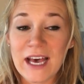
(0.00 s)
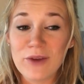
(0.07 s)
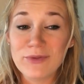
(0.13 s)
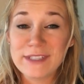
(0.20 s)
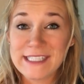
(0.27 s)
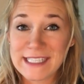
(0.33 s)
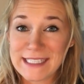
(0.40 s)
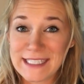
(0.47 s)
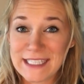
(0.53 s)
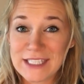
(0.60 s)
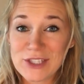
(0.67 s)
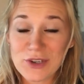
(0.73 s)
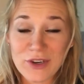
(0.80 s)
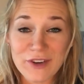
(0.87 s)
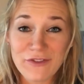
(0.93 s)

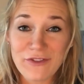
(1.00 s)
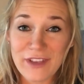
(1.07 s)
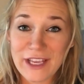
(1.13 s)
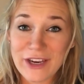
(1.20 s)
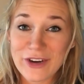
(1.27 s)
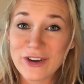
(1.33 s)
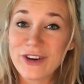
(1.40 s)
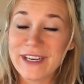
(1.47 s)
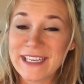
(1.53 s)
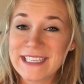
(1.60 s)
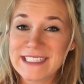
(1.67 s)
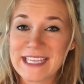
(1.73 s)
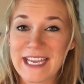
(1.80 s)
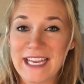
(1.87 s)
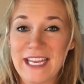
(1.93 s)
resistance or a fear and
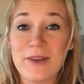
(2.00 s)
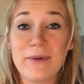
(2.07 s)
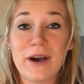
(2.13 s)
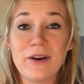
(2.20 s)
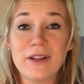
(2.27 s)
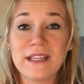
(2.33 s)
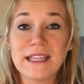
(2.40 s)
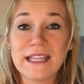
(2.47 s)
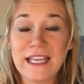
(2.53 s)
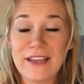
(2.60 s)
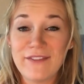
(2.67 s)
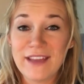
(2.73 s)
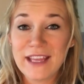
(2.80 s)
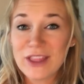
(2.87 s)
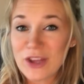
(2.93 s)
anxiety about
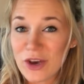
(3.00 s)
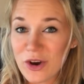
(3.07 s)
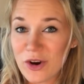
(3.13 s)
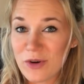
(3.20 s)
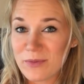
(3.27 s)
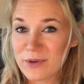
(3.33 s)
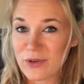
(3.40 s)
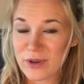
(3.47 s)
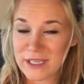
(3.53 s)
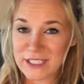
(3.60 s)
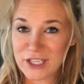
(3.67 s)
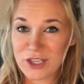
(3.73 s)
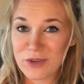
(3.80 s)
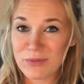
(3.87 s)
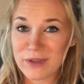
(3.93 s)
leaving the home, going
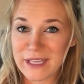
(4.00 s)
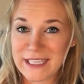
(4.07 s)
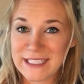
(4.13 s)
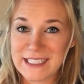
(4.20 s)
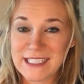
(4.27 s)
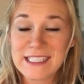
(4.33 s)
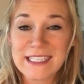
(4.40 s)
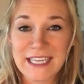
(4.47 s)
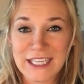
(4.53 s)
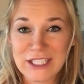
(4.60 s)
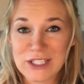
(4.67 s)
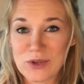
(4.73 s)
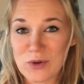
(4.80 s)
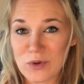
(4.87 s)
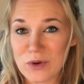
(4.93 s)
to new places like
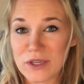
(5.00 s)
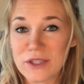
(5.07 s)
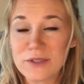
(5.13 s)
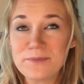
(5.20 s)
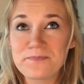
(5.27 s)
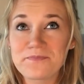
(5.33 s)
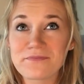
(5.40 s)
school.